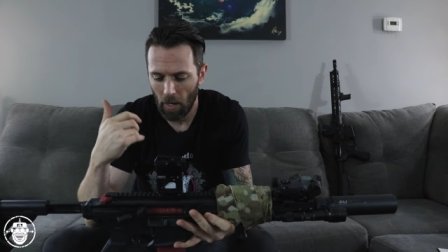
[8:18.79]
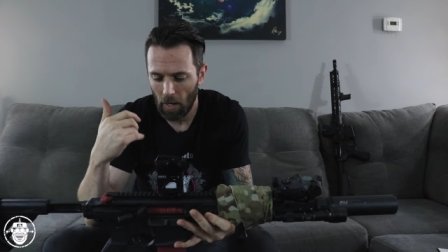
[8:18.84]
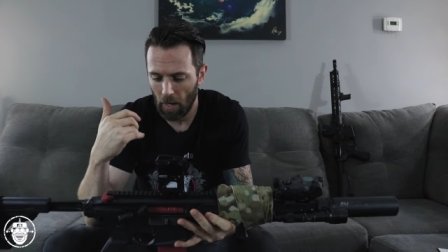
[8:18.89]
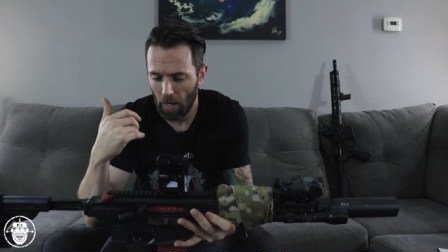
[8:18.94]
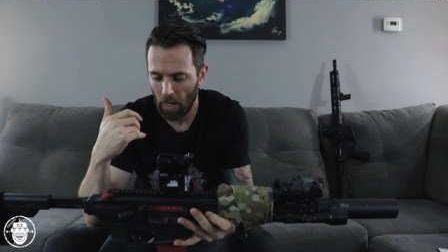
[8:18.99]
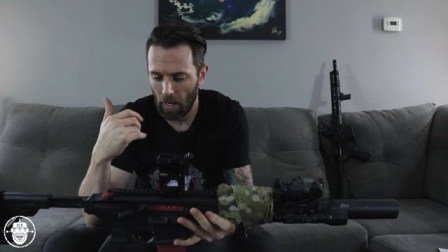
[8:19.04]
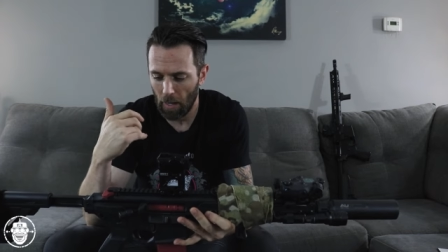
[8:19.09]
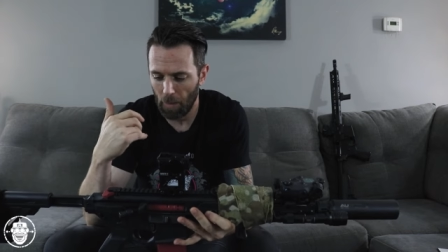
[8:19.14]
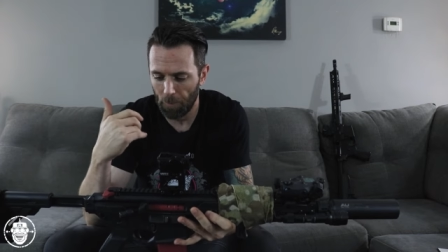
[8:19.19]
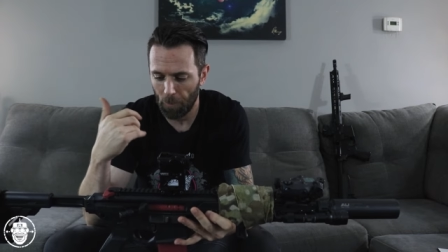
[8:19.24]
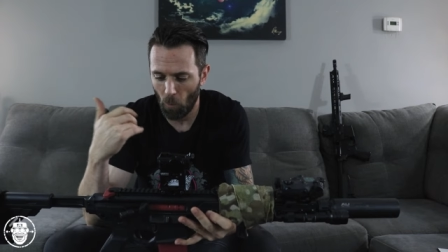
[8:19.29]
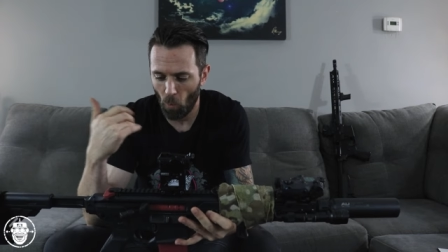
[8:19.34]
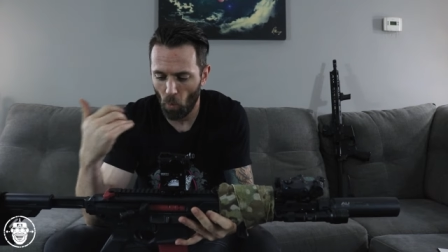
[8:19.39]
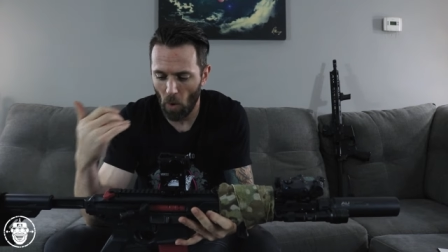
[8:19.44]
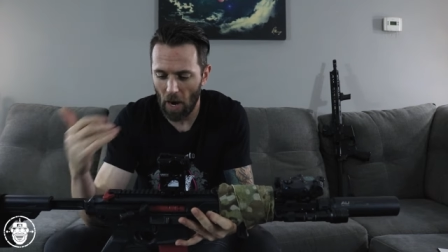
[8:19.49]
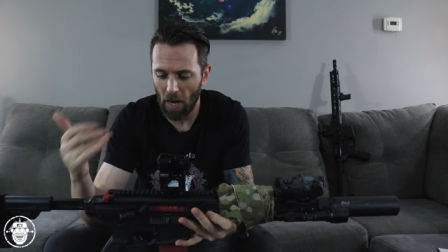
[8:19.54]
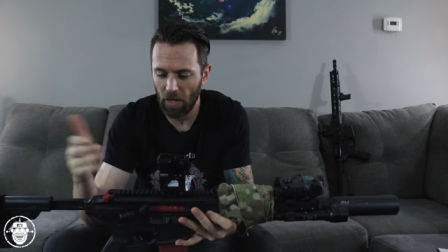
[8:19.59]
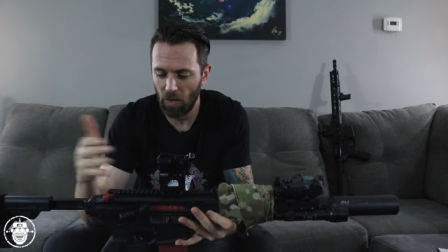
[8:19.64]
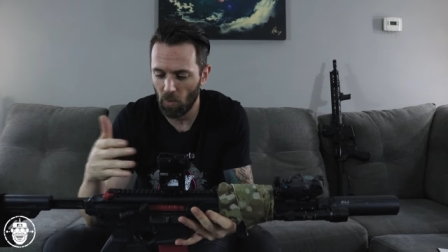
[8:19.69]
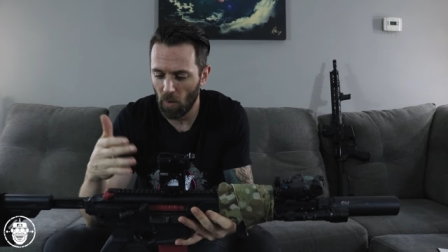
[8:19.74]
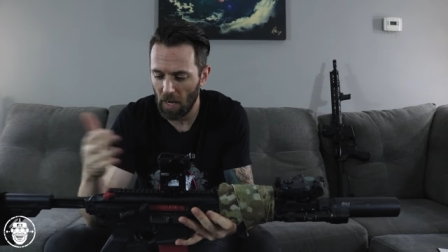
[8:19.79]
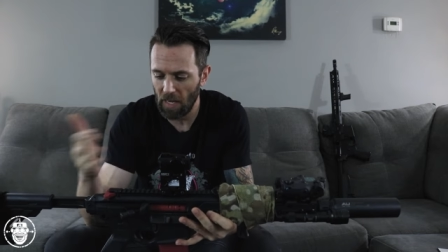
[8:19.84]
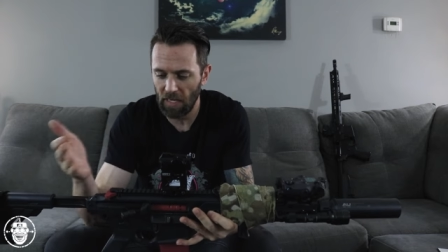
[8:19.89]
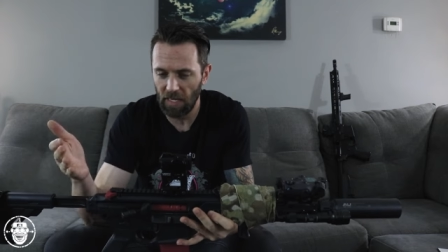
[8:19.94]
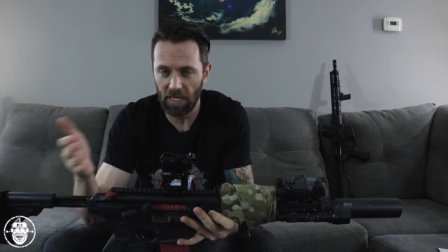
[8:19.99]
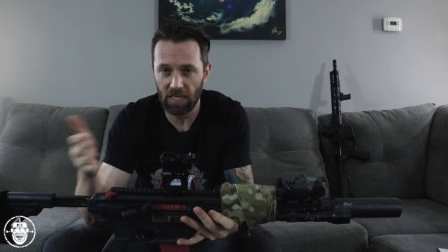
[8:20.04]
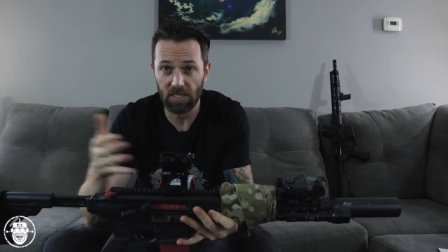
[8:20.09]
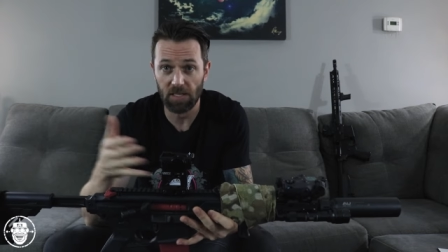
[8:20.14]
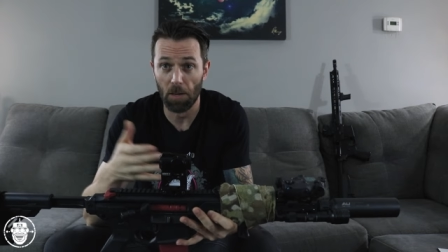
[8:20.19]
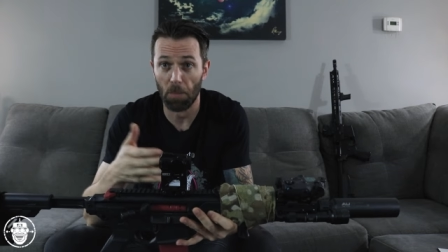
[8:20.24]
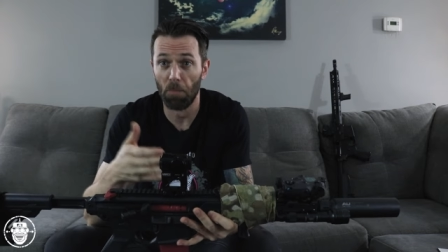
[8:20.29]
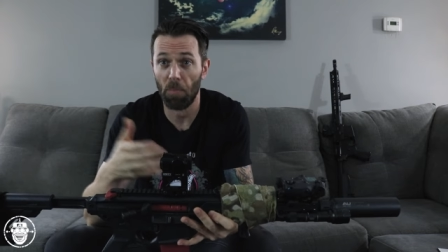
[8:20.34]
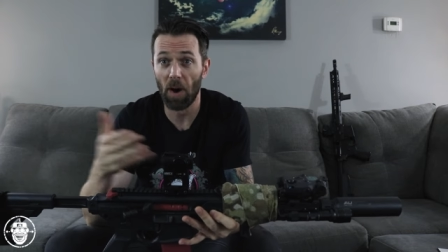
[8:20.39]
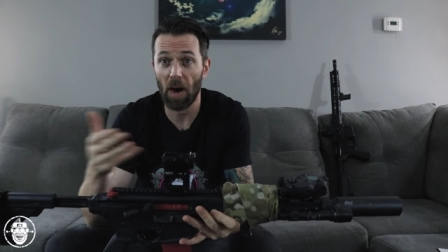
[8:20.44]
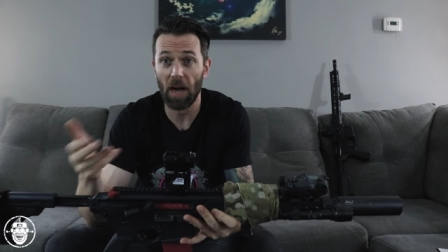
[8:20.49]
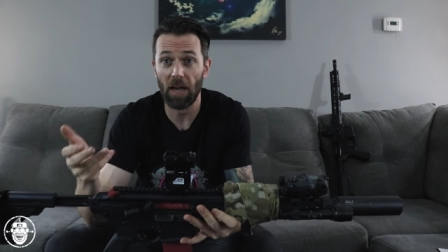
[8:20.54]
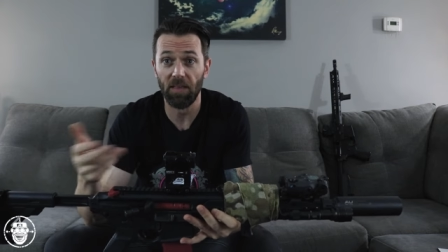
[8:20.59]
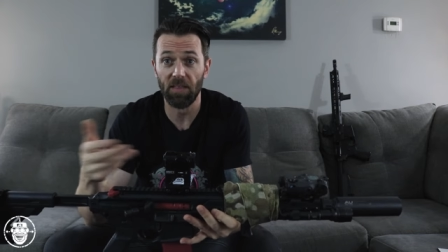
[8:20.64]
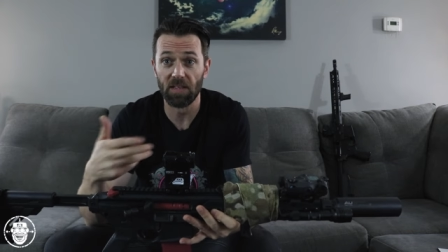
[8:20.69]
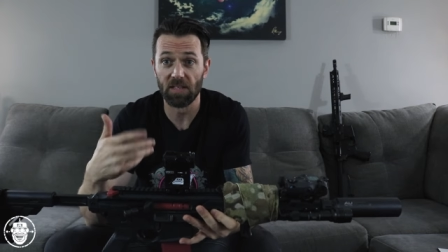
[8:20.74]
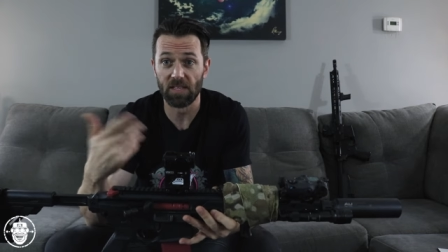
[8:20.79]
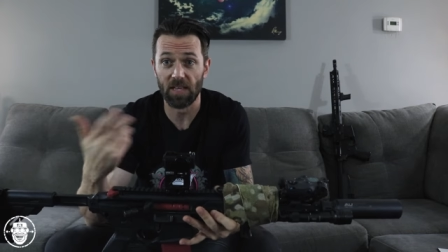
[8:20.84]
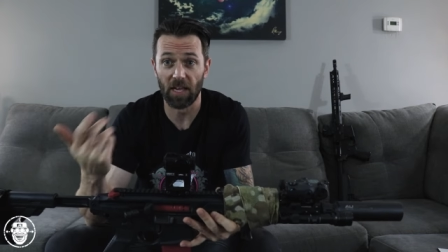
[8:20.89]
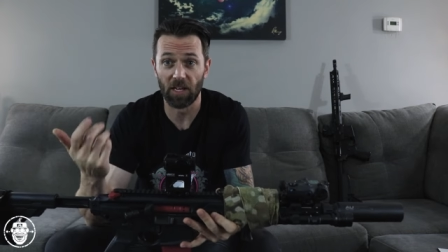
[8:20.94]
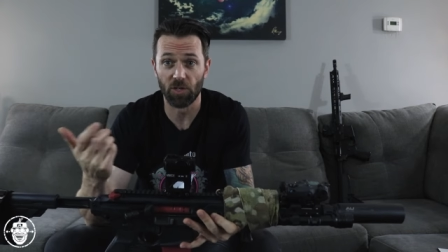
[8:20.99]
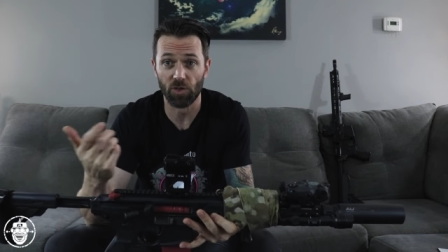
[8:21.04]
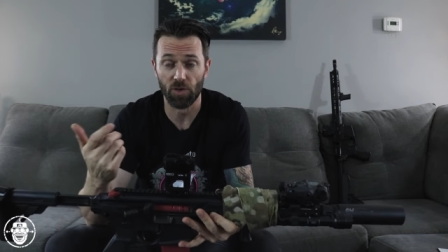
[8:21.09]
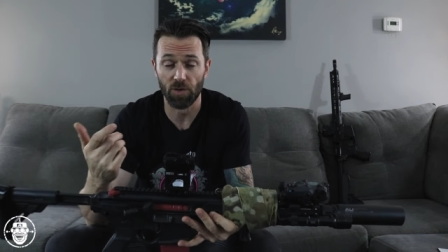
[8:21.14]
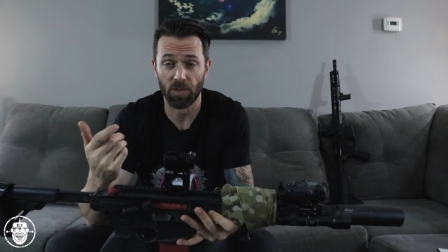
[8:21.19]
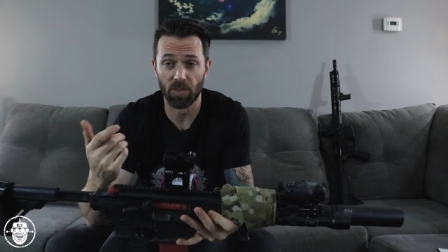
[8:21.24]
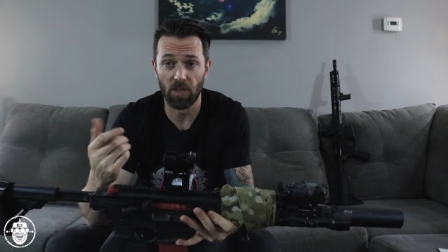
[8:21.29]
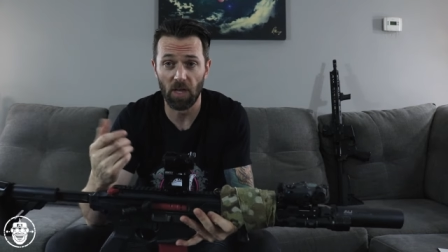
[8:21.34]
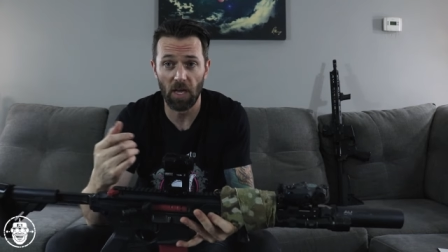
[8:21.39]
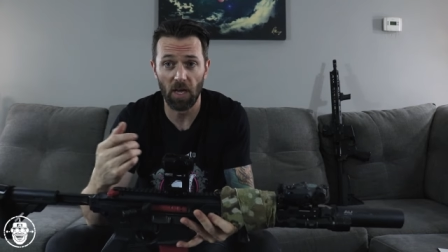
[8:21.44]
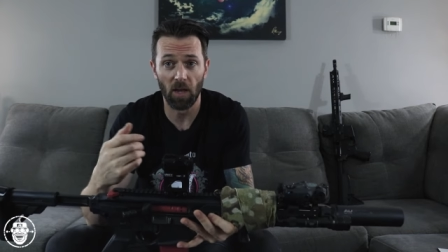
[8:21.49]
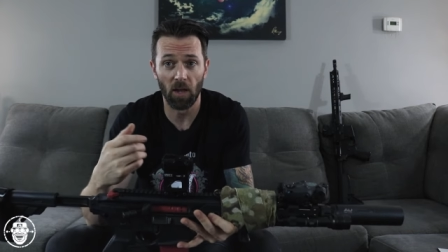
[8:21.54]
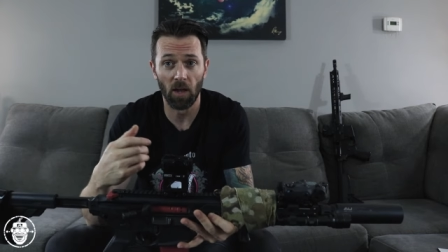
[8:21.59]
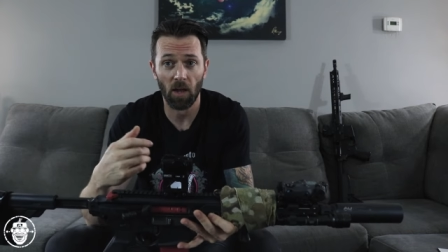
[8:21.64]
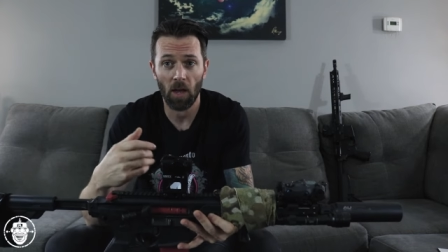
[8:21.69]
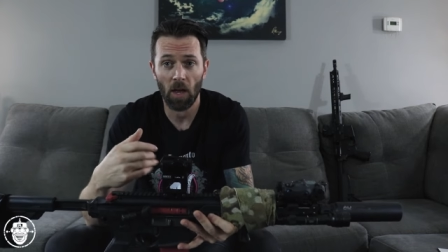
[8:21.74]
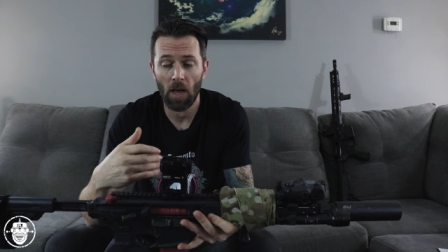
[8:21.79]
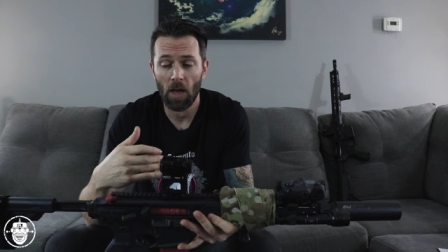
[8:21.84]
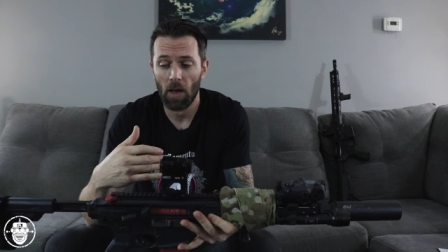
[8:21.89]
Um, why do I need to buy this extra thing